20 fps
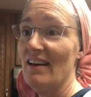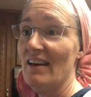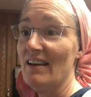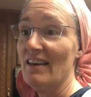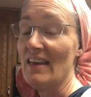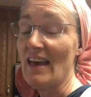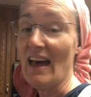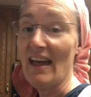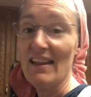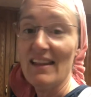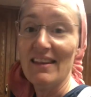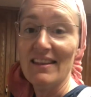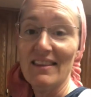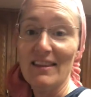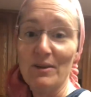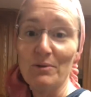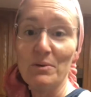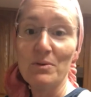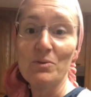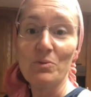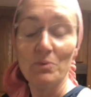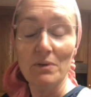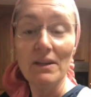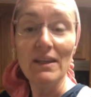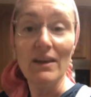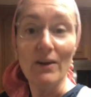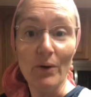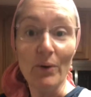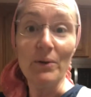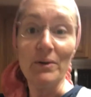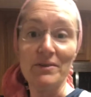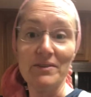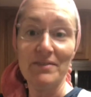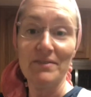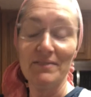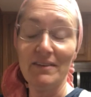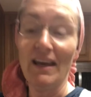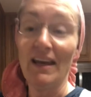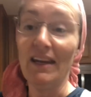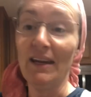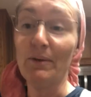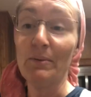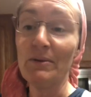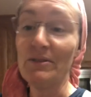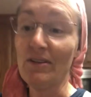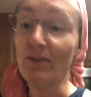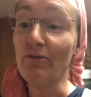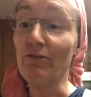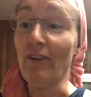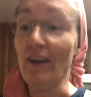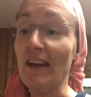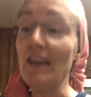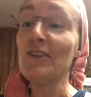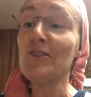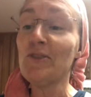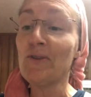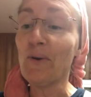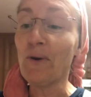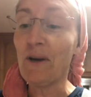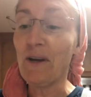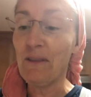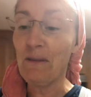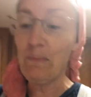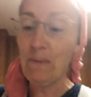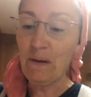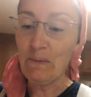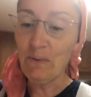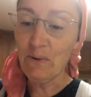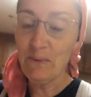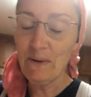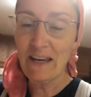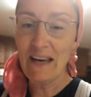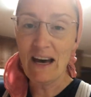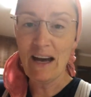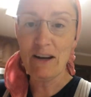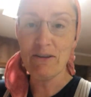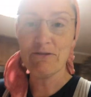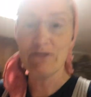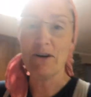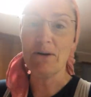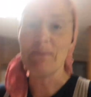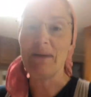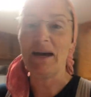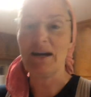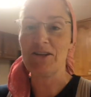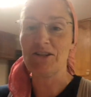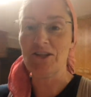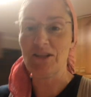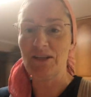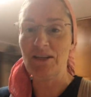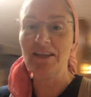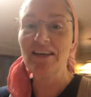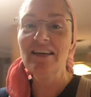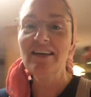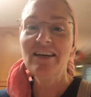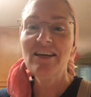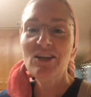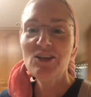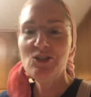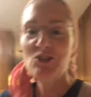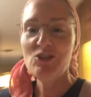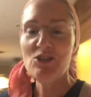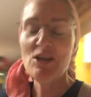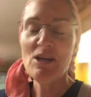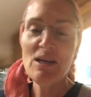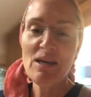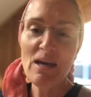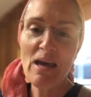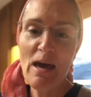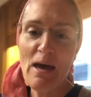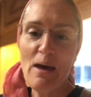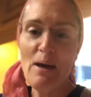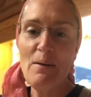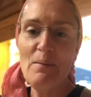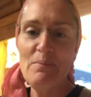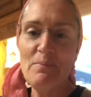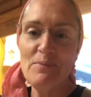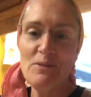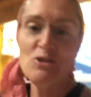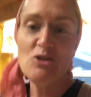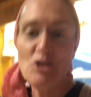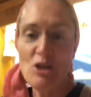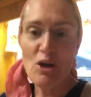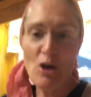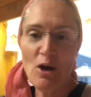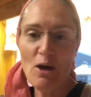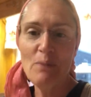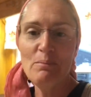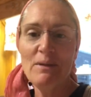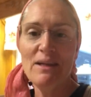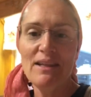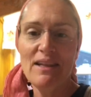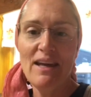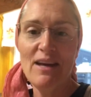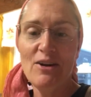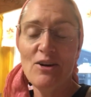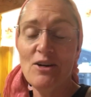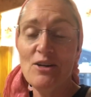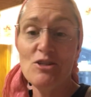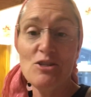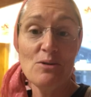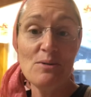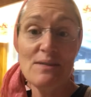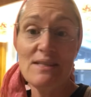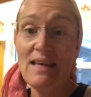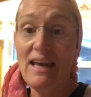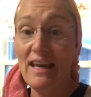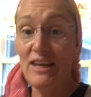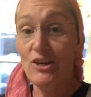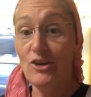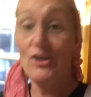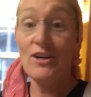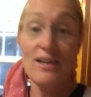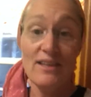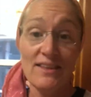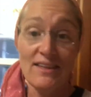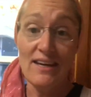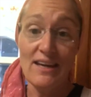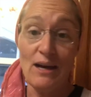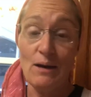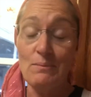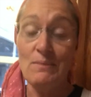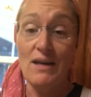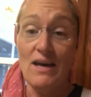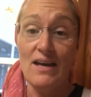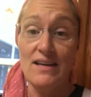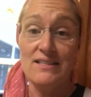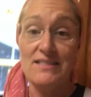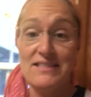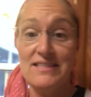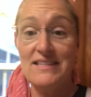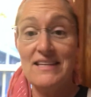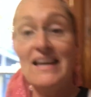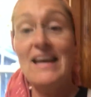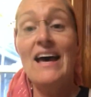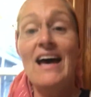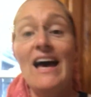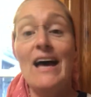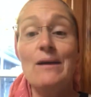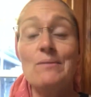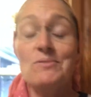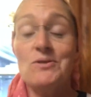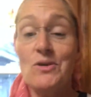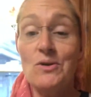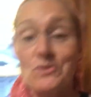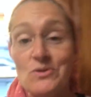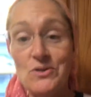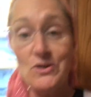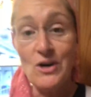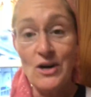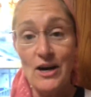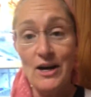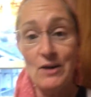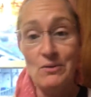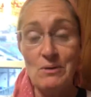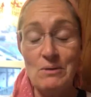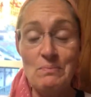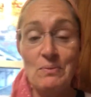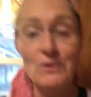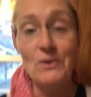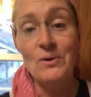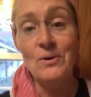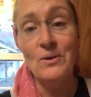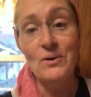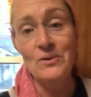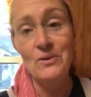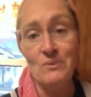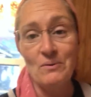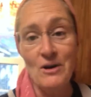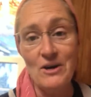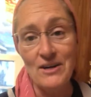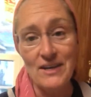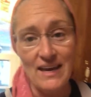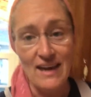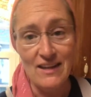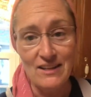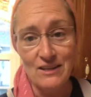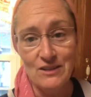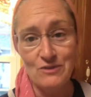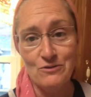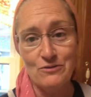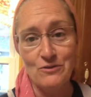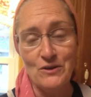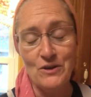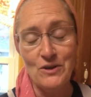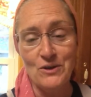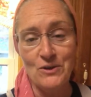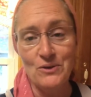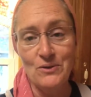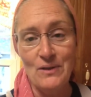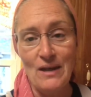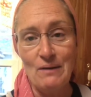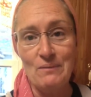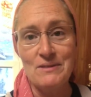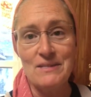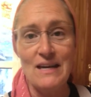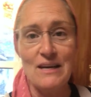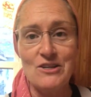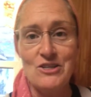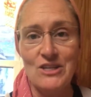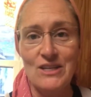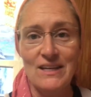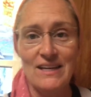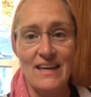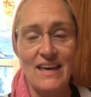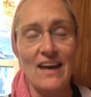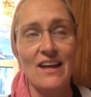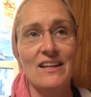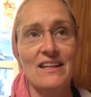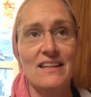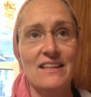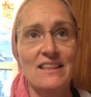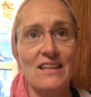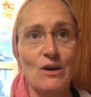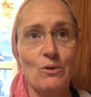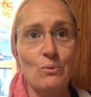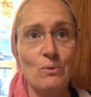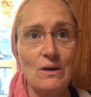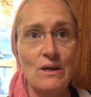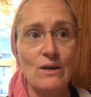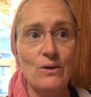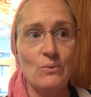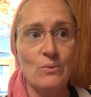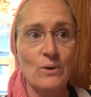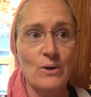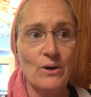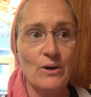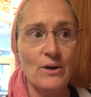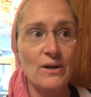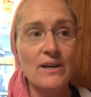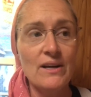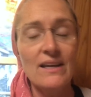gallon that was really old, and it was a funny story. The people we got it from, actually, she called me later and she was like, "You're gonna think I'm nuts. I'm so sorry. We pulled the wrong gallon for you. That was actually a gallon that we were